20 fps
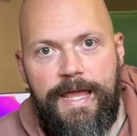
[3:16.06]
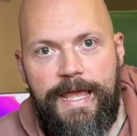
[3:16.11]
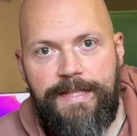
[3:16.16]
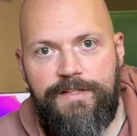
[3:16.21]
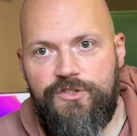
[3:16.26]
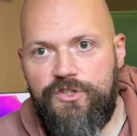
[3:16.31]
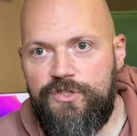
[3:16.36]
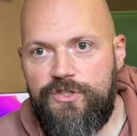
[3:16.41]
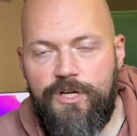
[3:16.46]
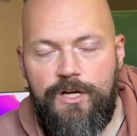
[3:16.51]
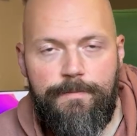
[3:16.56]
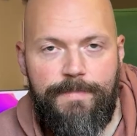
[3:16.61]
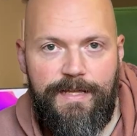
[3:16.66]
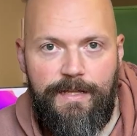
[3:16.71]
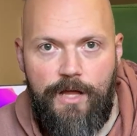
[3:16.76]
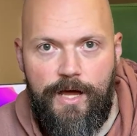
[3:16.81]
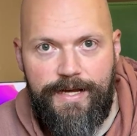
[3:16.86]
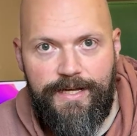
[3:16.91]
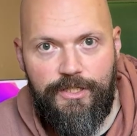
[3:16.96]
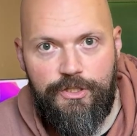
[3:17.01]
It's just going to
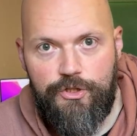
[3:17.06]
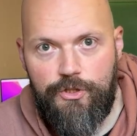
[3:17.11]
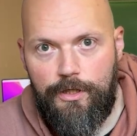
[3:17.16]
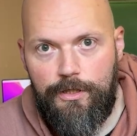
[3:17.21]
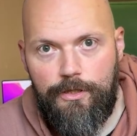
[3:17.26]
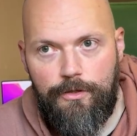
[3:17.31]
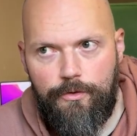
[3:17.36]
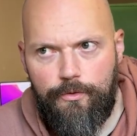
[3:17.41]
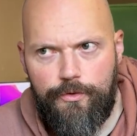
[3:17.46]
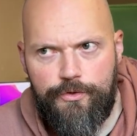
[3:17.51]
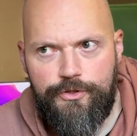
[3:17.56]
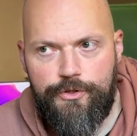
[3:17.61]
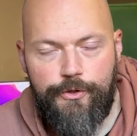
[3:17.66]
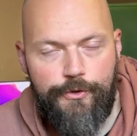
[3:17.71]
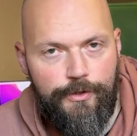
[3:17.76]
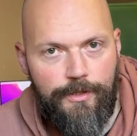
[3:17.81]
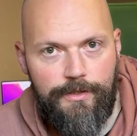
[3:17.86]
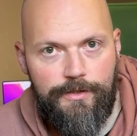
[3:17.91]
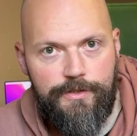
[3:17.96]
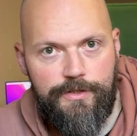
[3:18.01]
be like $1 or
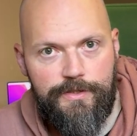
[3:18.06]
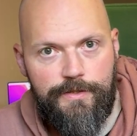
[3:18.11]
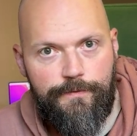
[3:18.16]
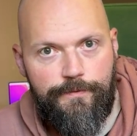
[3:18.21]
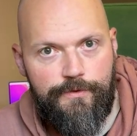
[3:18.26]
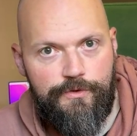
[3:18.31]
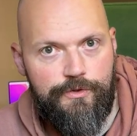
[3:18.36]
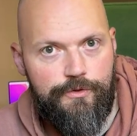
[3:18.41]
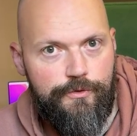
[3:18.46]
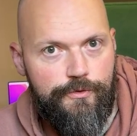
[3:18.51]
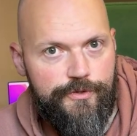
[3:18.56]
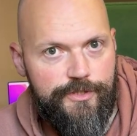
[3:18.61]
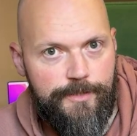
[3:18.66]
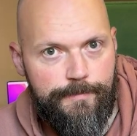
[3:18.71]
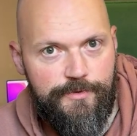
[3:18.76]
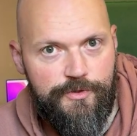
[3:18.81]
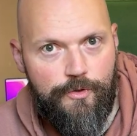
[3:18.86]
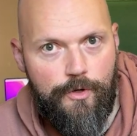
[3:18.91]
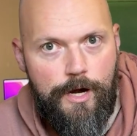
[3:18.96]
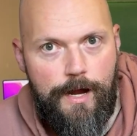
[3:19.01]
$2 to
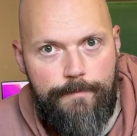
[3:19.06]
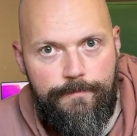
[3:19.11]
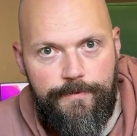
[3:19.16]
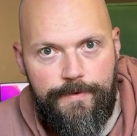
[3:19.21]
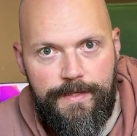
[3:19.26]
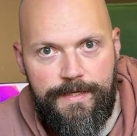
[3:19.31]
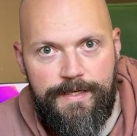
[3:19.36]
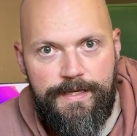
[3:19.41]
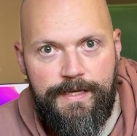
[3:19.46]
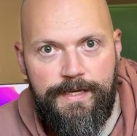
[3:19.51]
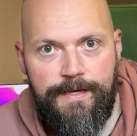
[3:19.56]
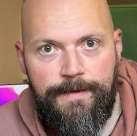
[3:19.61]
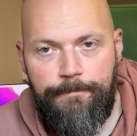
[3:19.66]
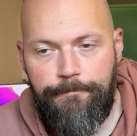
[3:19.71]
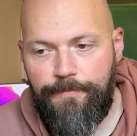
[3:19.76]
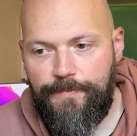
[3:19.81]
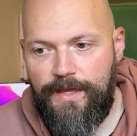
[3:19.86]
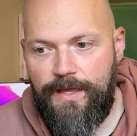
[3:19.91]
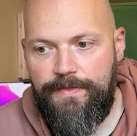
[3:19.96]
subscribe for the year.